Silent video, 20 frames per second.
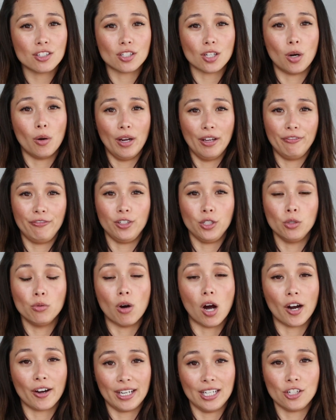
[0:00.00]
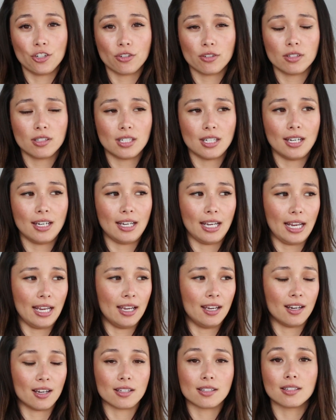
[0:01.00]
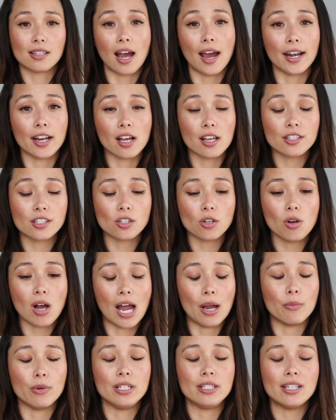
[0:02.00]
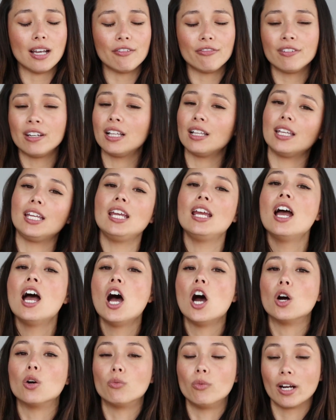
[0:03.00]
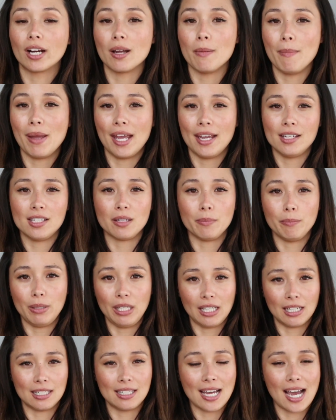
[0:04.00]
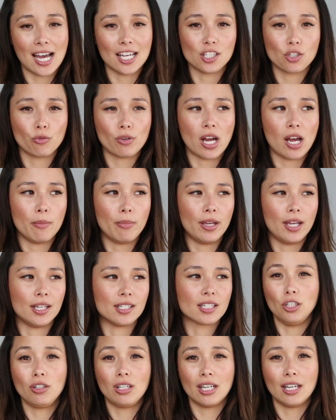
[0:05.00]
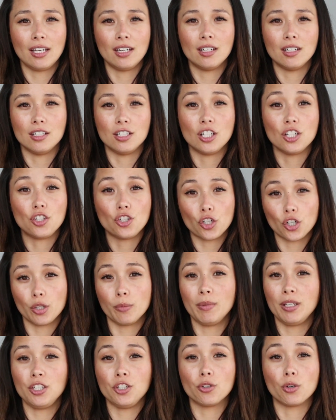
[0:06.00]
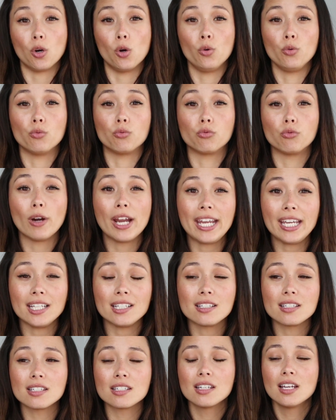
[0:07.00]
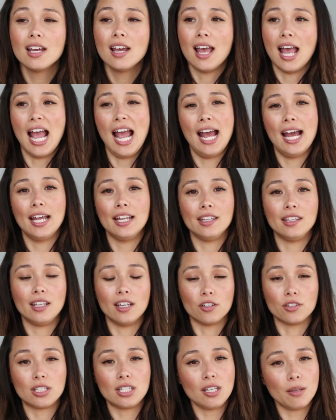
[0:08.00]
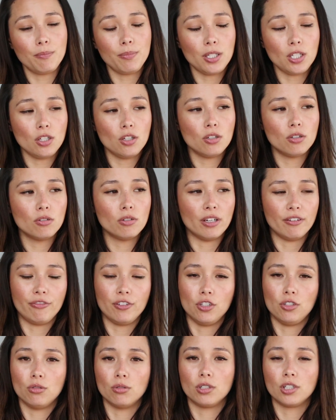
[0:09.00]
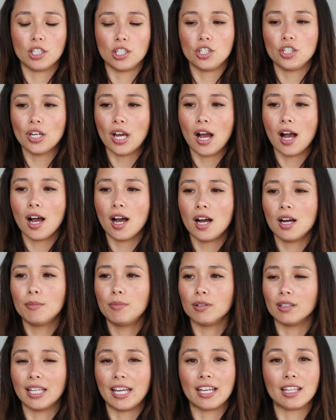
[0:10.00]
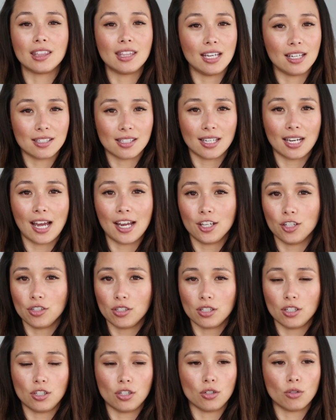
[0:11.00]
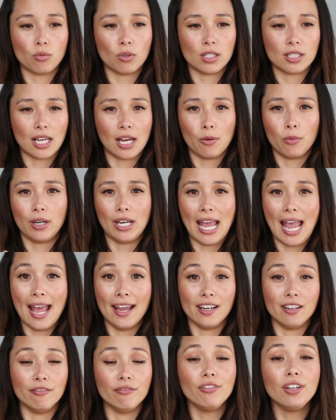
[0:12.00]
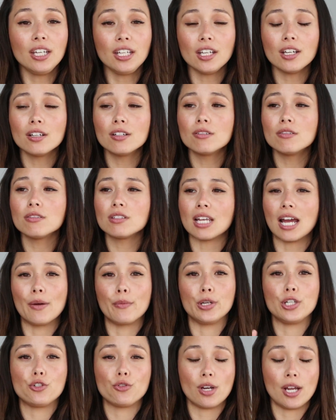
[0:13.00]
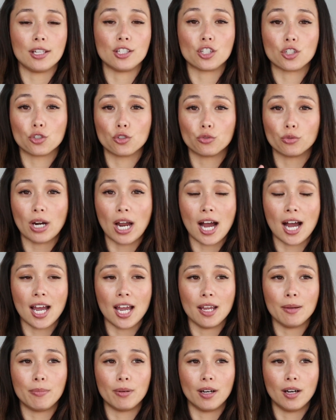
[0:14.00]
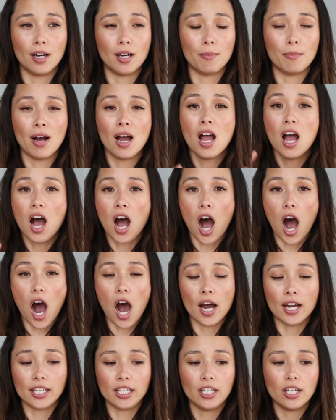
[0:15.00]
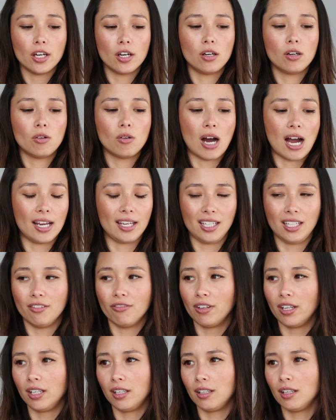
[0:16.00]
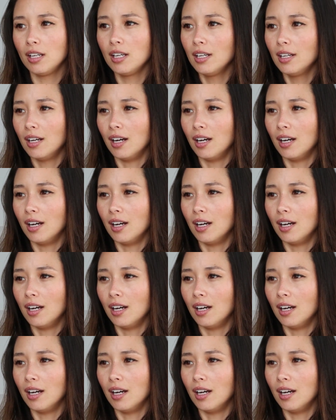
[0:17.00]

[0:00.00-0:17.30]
so if you are interested in a side hustle, I would definitely recommend being a TaskRabbit. You can determine your own rates and they'll tip you if you do a good job. Like things that I used to do was I would edit videos, I would transcribe audio, I even